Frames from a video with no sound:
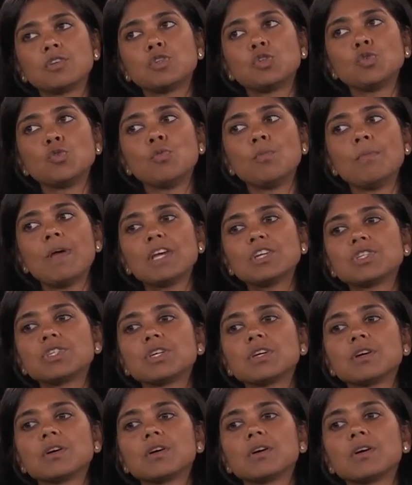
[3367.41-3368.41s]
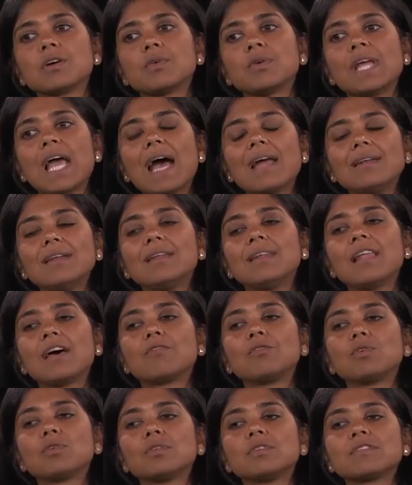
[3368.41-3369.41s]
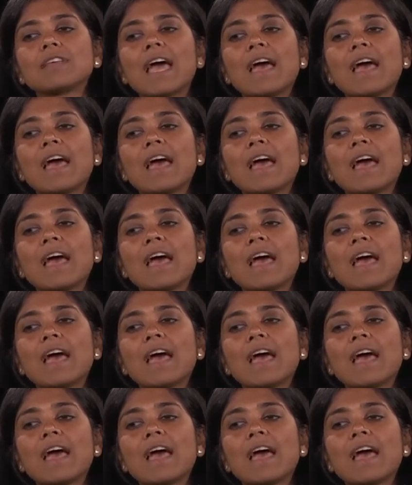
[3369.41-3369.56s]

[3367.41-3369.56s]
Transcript: to measure creatinine levels,